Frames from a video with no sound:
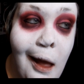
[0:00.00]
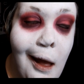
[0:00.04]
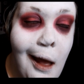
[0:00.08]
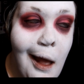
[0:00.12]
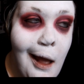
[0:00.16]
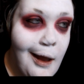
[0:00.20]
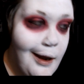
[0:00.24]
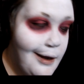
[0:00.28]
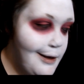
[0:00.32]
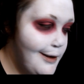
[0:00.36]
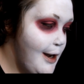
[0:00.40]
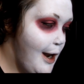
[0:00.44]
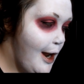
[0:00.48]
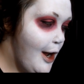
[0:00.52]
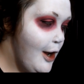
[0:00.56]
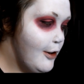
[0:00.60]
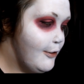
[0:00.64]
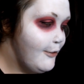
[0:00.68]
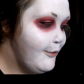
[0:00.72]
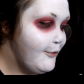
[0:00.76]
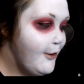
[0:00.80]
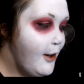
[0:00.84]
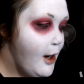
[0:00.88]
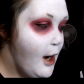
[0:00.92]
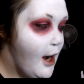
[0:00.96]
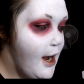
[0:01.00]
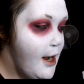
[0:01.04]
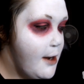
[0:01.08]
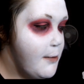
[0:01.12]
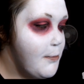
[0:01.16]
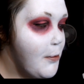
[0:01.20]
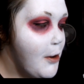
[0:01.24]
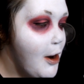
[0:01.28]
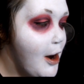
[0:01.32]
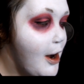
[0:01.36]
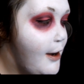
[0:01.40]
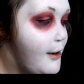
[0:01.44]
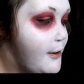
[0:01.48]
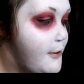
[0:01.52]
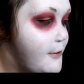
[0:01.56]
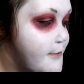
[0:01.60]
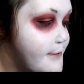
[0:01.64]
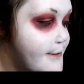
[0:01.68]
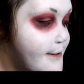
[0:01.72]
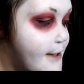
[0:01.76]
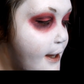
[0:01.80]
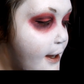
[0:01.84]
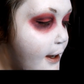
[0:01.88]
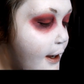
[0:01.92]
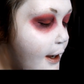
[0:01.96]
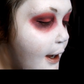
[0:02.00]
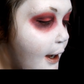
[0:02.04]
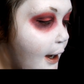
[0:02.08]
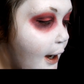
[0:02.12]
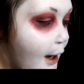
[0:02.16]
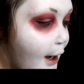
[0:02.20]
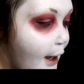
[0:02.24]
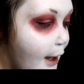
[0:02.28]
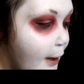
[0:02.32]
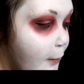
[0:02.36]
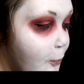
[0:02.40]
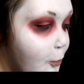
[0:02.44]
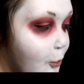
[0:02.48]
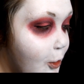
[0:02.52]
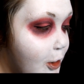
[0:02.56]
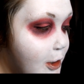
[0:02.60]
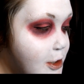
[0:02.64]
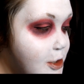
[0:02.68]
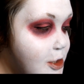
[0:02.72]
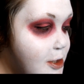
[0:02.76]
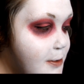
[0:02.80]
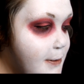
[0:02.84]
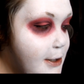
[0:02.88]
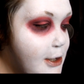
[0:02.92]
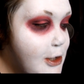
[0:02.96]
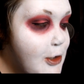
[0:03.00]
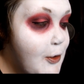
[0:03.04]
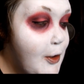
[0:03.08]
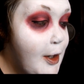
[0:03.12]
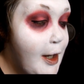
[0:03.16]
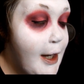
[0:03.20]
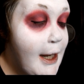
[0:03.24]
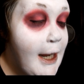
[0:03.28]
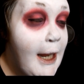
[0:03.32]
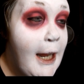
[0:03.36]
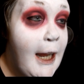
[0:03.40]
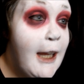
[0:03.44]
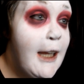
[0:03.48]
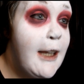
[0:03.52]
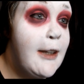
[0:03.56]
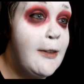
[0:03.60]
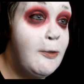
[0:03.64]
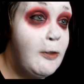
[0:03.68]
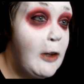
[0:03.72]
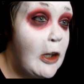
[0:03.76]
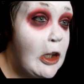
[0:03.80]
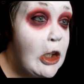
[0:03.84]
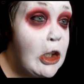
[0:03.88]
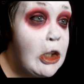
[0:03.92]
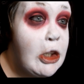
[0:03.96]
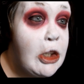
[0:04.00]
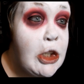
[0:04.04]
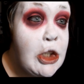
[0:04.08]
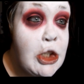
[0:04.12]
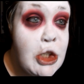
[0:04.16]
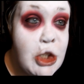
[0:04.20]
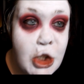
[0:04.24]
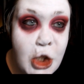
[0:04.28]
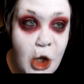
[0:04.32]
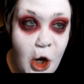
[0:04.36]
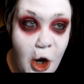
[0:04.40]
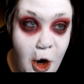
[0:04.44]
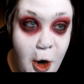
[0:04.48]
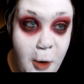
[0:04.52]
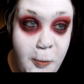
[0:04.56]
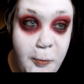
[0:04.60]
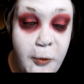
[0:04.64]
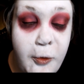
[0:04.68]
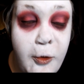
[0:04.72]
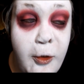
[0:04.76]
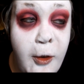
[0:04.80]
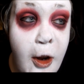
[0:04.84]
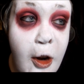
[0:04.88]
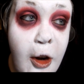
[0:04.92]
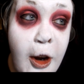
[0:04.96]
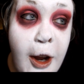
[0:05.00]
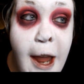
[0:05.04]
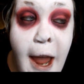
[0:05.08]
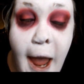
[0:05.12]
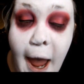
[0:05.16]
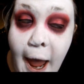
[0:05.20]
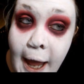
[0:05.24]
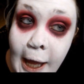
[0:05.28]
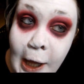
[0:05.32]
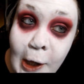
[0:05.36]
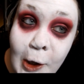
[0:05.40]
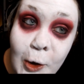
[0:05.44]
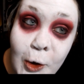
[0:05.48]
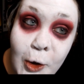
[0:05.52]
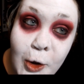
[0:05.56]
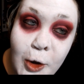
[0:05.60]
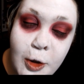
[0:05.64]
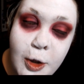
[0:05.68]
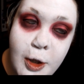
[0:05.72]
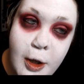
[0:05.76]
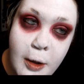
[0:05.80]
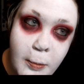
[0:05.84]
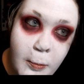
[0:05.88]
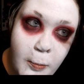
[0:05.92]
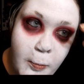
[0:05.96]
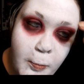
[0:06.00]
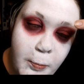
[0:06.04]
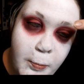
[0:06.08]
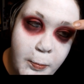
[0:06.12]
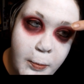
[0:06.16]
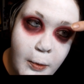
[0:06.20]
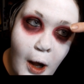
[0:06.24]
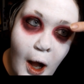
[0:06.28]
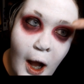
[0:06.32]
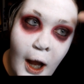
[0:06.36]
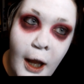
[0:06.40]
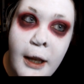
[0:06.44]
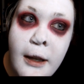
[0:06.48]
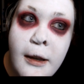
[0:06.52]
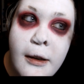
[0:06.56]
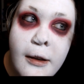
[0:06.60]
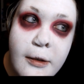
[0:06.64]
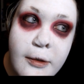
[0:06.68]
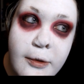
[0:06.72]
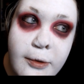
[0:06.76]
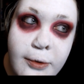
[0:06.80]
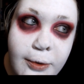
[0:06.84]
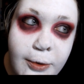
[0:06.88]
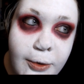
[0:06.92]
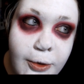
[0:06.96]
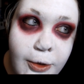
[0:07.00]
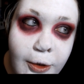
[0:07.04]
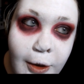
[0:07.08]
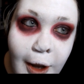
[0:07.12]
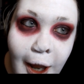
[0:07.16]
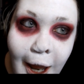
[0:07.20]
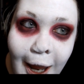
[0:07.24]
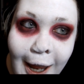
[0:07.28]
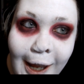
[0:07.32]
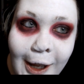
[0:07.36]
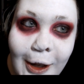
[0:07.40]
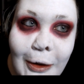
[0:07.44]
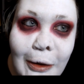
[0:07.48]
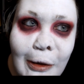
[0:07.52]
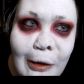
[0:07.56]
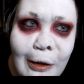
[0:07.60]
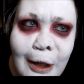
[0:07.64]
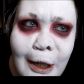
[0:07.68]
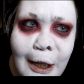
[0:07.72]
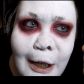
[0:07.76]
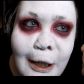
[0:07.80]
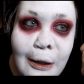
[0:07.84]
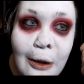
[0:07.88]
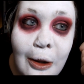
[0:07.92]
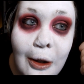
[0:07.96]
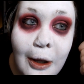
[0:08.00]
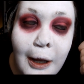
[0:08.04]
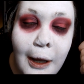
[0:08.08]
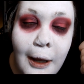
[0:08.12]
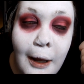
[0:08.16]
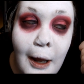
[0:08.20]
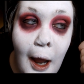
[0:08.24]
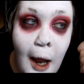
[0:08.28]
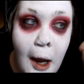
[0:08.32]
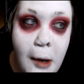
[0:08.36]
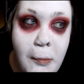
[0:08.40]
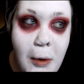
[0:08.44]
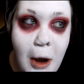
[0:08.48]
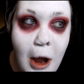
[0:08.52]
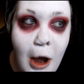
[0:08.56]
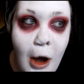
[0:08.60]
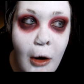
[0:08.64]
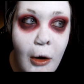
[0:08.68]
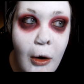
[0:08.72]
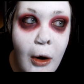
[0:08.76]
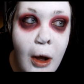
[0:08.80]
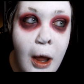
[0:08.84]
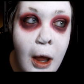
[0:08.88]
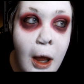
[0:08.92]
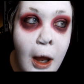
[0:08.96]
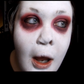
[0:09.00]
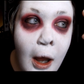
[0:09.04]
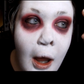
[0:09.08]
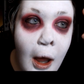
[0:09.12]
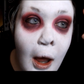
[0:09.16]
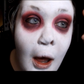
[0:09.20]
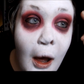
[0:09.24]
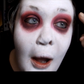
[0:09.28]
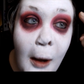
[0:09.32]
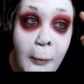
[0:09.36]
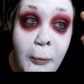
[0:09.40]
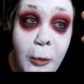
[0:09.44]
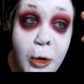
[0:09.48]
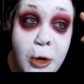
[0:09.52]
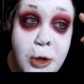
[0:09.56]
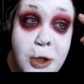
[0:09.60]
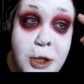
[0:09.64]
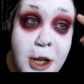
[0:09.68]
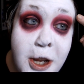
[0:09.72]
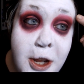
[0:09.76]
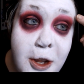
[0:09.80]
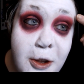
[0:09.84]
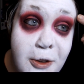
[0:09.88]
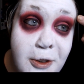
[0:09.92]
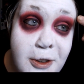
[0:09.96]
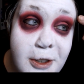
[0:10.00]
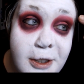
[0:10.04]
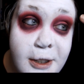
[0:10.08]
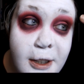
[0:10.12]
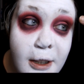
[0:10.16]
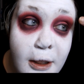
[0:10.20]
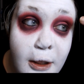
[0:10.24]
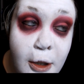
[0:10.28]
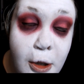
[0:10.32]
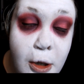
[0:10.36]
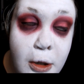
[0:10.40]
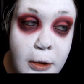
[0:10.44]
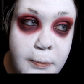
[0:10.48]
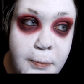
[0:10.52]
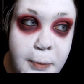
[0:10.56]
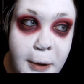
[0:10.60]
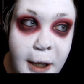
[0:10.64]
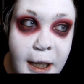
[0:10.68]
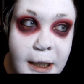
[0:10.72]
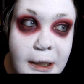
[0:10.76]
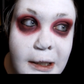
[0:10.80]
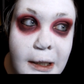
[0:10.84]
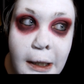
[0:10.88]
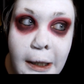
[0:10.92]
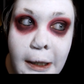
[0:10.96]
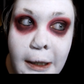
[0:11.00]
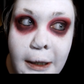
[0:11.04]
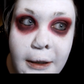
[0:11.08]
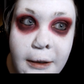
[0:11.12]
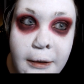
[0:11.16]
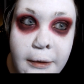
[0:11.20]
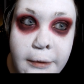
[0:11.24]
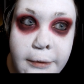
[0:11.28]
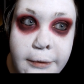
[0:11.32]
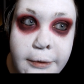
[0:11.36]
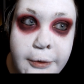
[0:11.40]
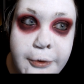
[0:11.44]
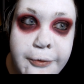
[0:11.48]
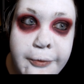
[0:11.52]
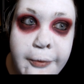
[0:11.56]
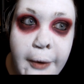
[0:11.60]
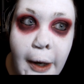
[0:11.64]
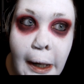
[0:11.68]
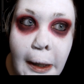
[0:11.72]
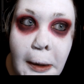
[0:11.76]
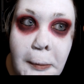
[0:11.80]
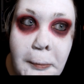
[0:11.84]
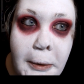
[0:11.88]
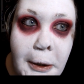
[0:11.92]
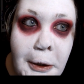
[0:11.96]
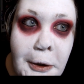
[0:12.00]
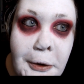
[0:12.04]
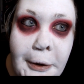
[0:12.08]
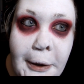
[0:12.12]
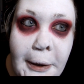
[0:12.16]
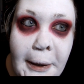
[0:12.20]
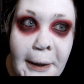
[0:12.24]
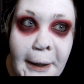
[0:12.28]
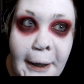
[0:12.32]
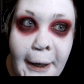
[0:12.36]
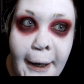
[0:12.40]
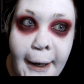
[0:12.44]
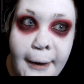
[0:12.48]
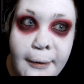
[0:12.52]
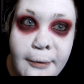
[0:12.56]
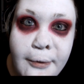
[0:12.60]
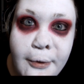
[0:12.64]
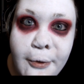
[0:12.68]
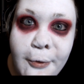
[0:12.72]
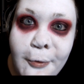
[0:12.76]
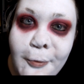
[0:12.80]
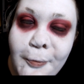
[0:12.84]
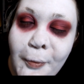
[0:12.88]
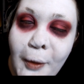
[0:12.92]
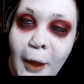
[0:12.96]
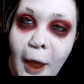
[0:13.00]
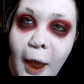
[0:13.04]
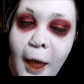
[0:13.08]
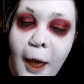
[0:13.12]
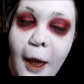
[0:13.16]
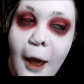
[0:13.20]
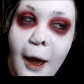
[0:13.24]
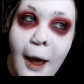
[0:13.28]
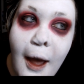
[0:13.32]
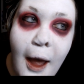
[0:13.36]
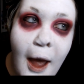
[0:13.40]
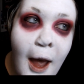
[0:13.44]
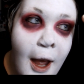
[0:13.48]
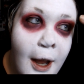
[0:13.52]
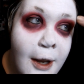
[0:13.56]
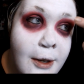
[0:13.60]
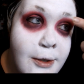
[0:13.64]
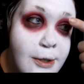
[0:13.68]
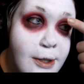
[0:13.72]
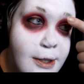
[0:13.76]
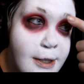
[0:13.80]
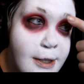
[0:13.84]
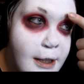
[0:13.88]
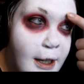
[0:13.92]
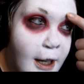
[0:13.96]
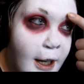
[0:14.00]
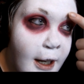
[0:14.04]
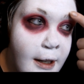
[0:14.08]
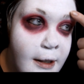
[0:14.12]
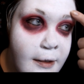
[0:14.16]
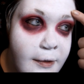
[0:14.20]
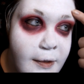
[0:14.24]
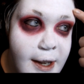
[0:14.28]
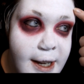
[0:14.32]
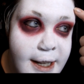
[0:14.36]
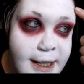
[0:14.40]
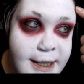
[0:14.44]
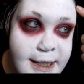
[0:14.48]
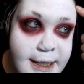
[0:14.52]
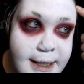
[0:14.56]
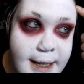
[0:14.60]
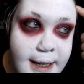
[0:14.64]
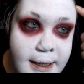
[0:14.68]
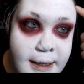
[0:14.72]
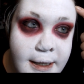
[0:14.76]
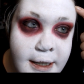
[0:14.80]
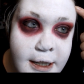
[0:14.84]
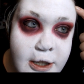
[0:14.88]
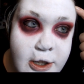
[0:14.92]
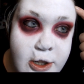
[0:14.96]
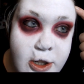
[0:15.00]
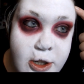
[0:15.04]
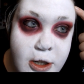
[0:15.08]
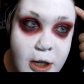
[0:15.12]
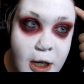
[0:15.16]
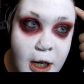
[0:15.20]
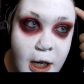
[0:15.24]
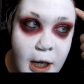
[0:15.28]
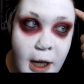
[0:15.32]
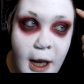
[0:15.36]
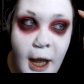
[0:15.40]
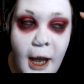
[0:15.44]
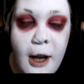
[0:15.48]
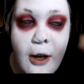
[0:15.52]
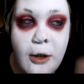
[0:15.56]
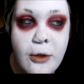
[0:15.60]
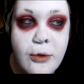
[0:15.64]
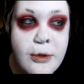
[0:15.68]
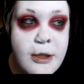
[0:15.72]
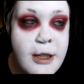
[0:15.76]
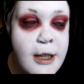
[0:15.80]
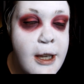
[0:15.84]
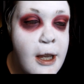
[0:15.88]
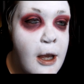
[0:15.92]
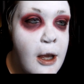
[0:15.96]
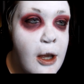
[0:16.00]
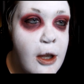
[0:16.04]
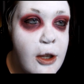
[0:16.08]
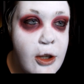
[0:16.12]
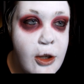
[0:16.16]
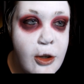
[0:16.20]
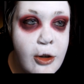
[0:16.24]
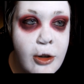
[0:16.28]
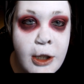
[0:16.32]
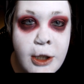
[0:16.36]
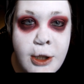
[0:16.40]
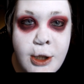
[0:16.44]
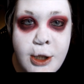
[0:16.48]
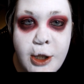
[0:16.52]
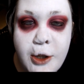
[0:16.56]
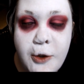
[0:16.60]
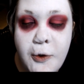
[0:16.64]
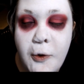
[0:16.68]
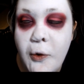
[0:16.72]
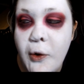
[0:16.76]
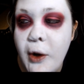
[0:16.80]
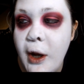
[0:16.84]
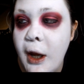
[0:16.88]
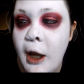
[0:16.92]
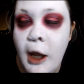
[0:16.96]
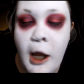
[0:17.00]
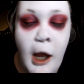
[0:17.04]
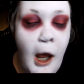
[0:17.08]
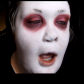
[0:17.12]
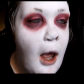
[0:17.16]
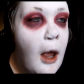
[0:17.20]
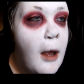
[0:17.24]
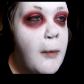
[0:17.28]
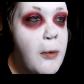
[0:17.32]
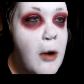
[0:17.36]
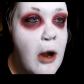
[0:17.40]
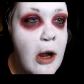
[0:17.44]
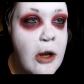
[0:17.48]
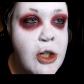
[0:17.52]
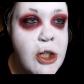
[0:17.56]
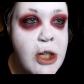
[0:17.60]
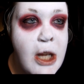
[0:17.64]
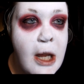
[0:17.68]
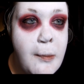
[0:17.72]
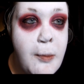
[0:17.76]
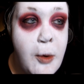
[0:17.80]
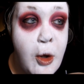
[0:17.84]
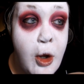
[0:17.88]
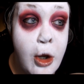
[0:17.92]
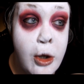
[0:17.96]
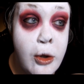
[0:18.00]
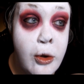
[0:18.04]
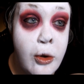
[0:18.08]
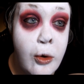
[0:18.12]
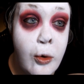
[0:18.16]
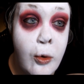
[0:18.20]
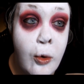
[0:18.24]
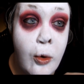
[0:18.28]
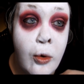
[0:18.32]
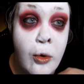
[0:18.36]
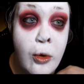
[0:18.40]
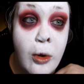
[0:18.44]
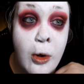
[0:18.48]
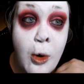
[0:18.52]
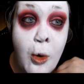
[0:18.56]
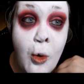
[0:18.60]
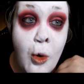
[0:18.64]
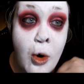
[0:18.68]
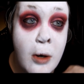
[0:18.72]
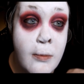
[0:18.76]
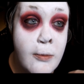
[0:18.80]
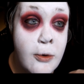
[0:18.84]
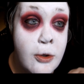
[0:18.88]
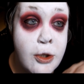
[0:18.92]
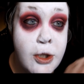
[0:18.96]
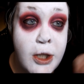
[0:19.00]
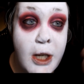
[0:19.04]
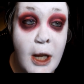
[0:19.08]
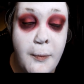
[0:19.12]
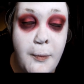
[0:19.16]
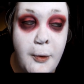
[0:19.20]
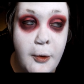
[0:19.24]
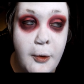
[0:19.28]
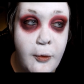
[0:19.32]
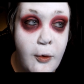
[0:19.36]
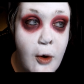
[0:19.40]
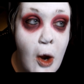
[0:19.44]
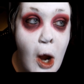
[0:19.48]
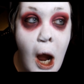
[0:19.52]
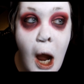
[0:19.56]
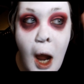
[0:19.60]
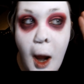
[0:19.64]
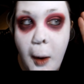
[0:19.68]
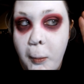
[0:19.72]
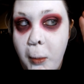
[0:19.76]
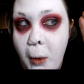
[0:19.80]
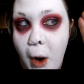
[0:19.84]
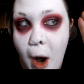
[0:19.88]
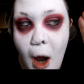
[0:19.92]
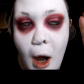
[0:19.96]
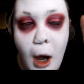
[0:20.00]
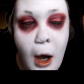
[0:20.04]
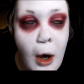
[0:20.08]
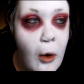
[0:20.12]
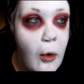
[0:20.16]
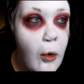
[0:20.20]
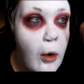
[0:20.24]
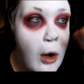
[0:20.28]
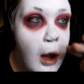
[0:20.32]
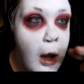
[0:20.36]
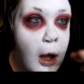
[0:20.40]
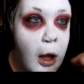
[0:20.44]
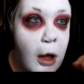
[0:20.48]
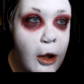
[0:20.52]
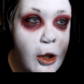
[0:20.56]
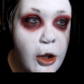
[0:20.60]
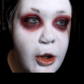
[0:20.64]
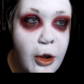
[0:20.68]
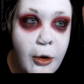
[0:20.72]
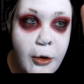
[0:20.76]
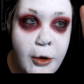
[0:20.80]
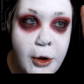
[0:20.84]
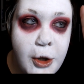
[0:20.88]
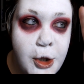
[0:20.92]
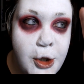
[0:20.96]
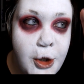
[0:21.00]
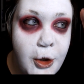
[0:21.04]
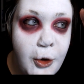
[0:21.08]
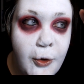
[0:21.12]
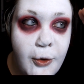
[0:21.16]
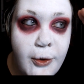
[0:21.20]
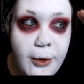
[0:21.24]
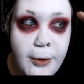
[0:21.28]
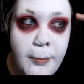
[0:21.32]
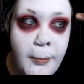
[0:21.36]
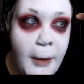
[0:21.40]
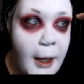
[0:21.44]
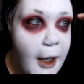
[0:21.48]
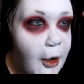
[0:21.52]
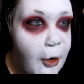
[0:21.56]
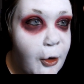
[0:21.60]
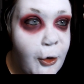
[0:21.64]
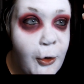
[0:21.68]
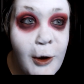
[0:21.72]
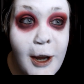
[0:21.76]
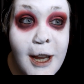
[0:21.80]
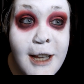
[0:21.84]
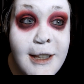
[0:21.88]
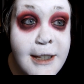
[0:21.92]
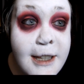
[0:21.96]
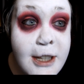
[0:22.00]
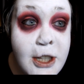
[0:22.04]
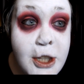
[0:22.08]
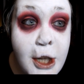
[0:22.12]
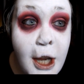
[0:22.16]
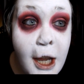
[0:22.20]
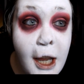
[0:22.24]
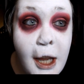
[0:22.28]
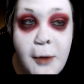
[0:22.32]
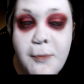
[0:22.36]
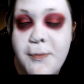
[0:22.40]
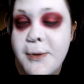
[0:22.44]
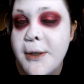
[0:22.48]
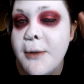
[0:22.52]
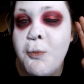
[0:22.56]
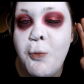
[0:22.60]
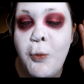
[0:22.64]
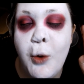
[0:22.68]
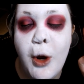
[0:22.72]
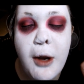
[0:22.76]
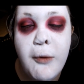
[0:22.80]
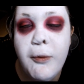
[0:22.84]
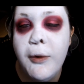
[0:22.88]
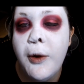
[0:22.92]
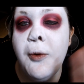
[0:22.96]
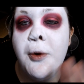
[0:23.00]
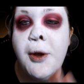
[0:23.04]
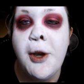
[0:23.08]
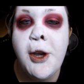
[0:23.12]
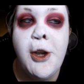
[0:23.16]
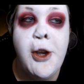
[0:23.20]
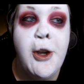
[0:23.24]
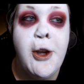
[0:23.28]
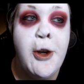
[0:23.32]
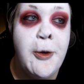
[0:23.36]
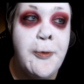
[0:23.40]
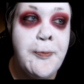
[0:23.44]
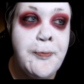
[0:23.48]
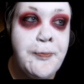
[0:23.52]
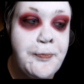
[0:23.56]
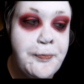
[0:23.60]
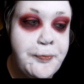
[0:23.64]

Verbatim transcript: And now for eyebrows. I'm going to be doing a very sharp, very angled, kind of angry looking eyebrow. I'm going to use the little bit of eyebrow that I have and kind of extend it straight out. You can do any eyebrow shape. You can do the normal shape of your eyebrow. You can do some like crazy shapes, whatever you want to do.